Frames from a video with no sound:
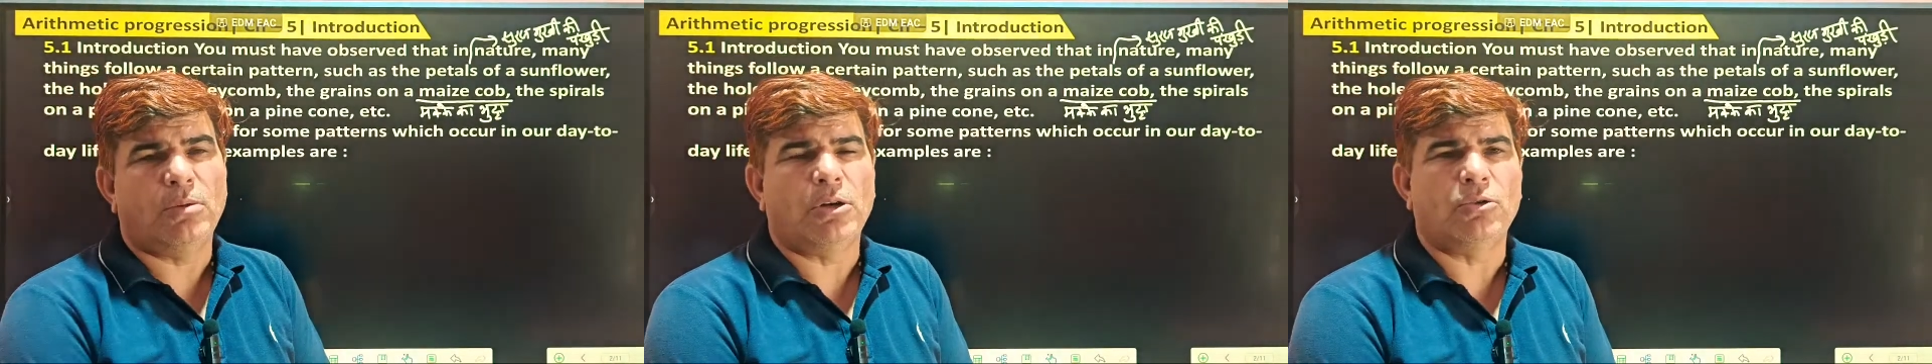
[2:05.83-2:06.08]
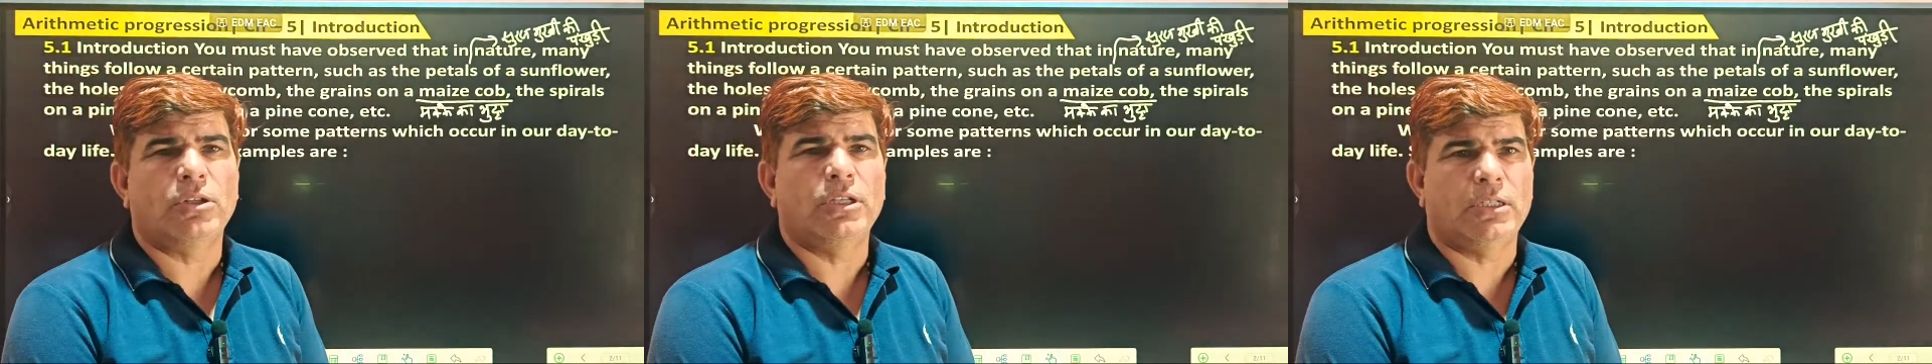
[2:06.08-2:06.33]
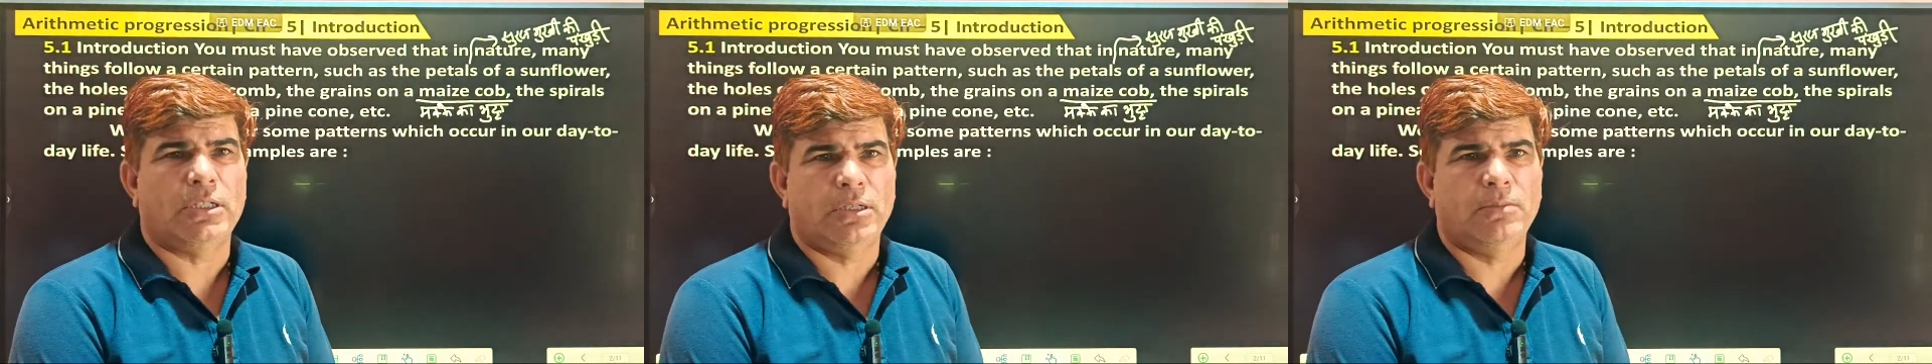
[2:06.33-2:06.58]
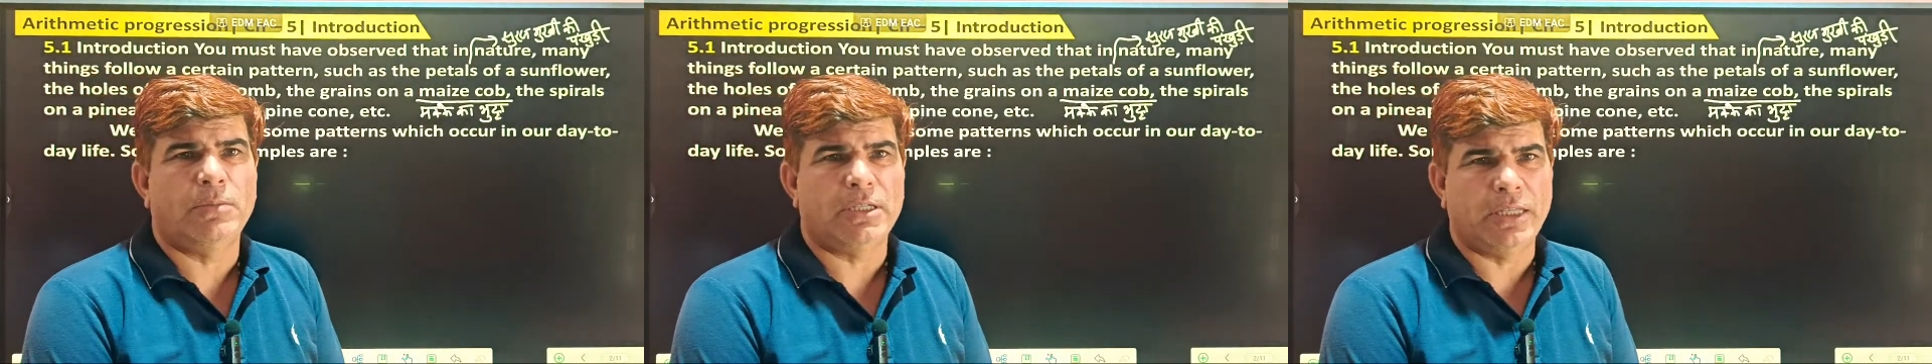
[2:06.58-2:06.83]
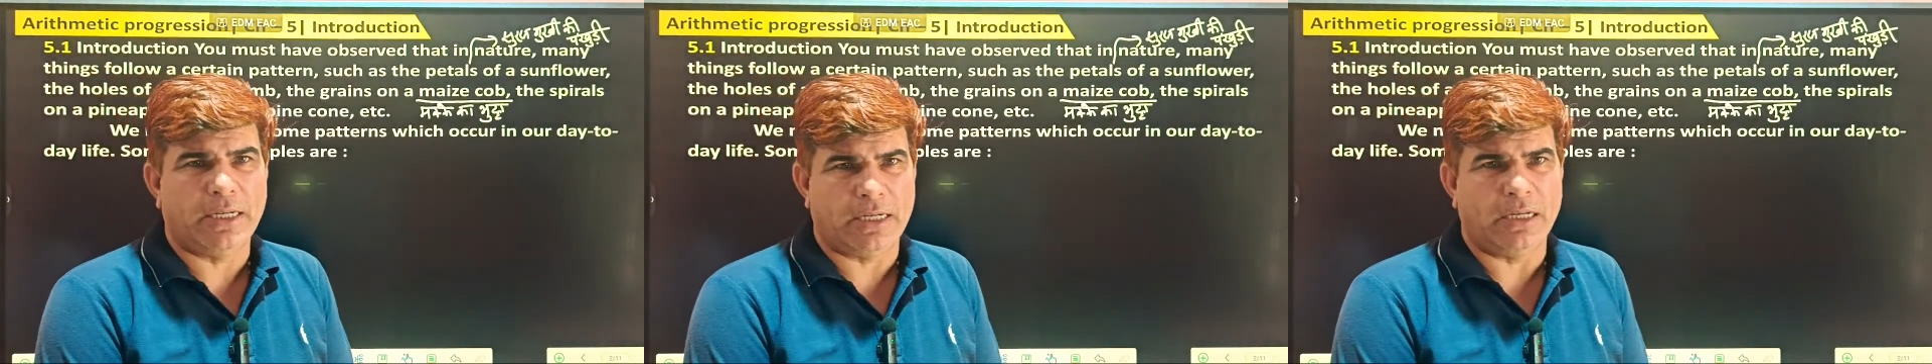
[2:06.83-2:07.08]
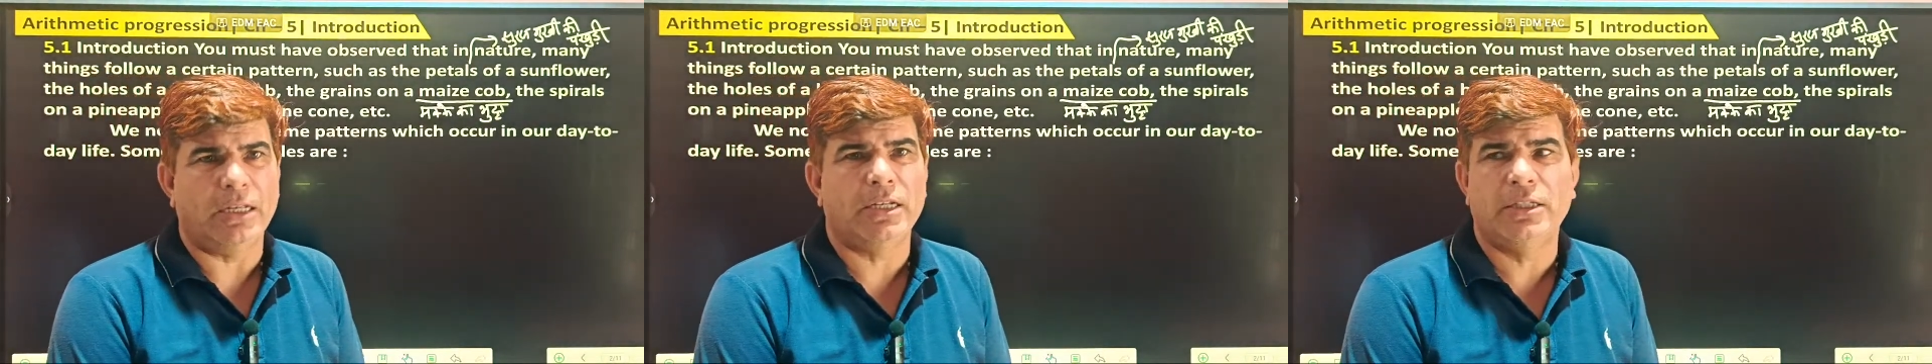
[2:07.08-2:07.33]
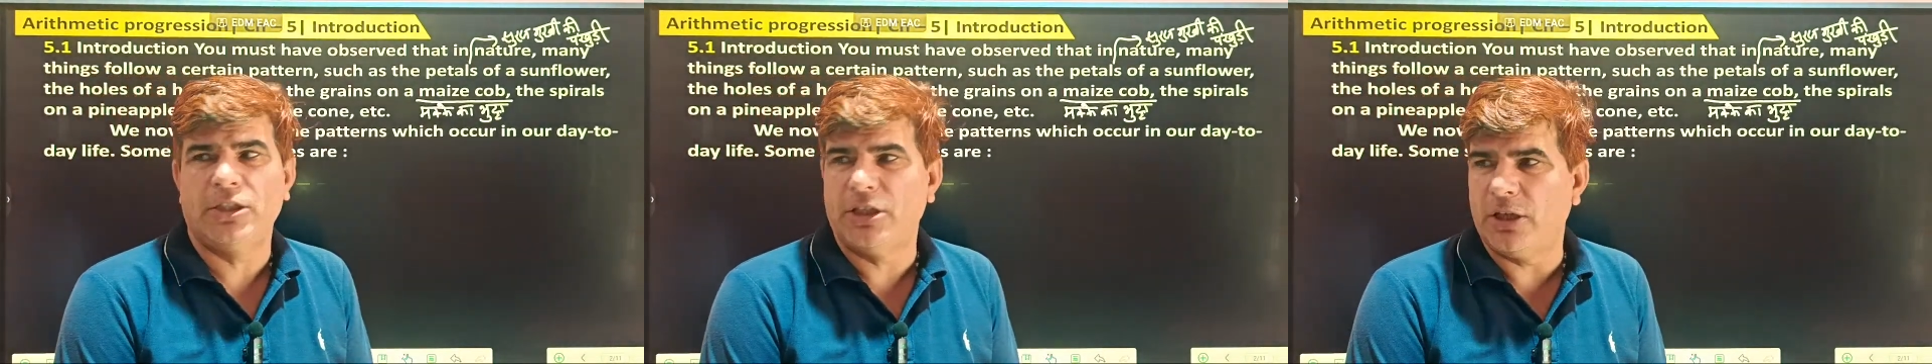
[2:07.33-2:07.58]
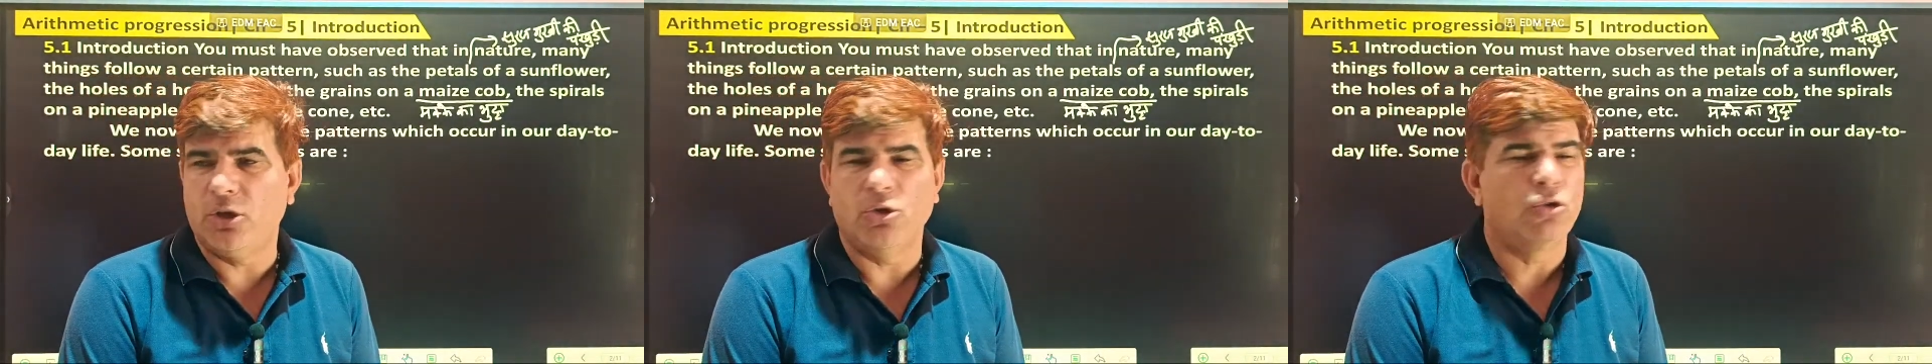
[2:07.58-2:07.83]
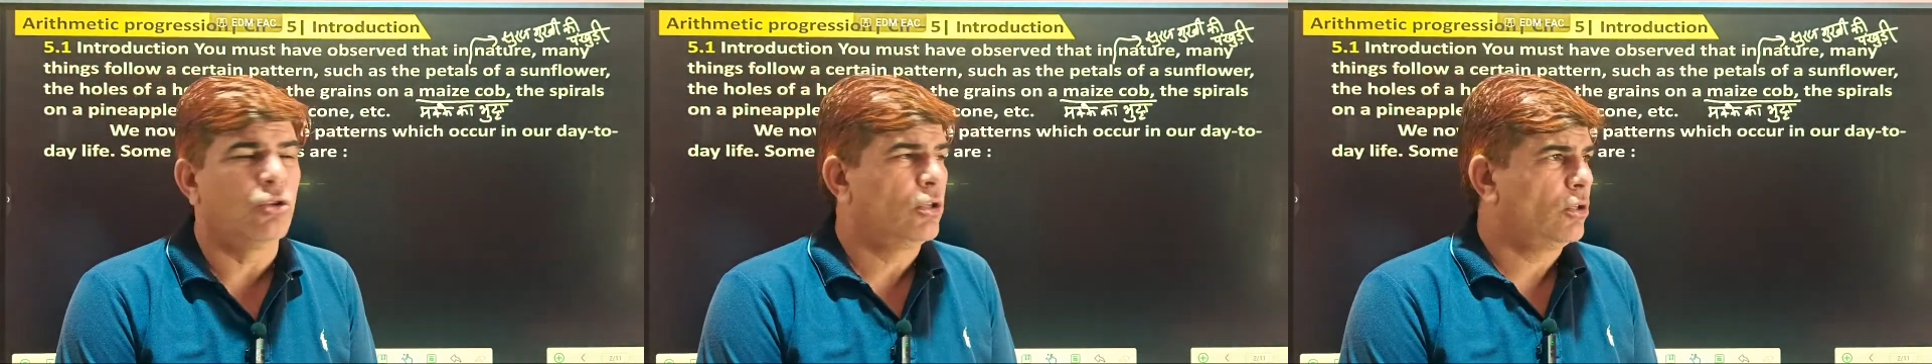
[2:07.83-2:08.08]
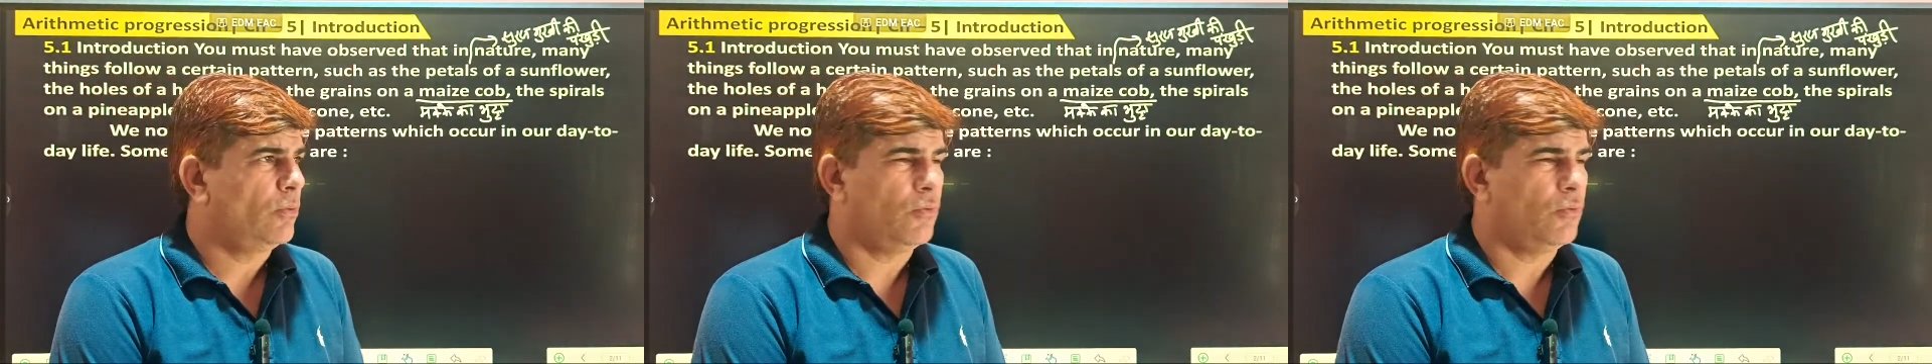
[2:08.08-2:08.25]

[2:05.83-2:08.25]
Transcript: about this, but their color is yellow,